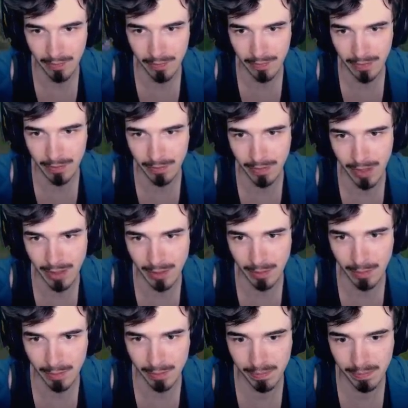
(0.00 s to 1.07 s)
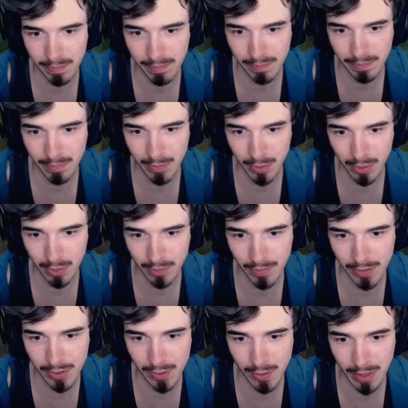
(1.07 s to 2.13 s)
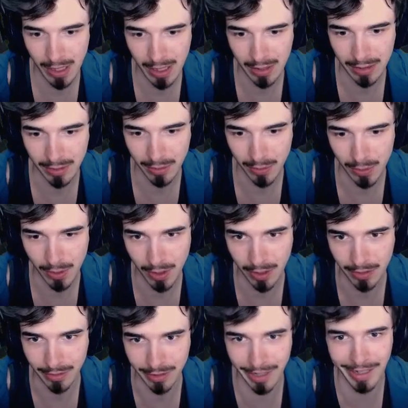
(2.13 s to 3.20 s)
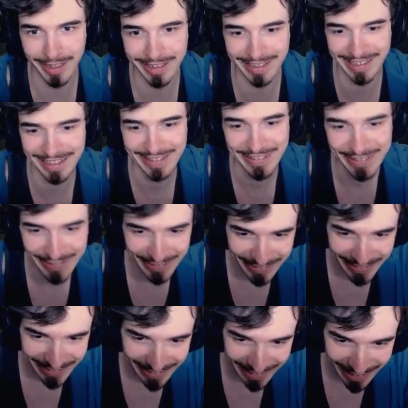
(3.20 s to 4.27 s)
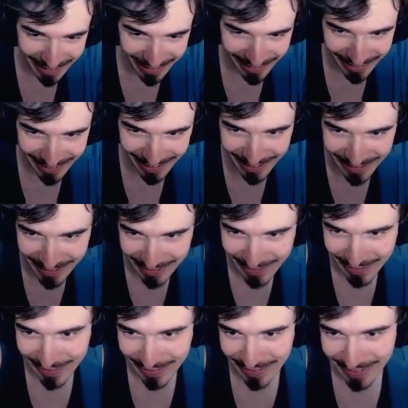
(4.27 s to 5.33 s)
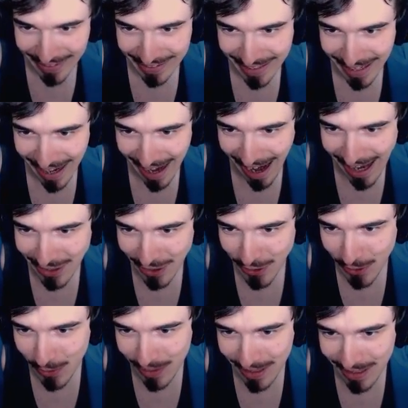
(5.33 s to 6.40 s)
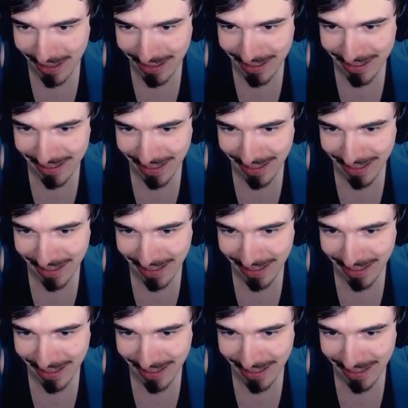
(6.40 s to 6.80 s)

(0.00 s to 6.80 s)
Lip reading: In fact, I'm Not convinced you can. No, you can't. Yeah, it has a unique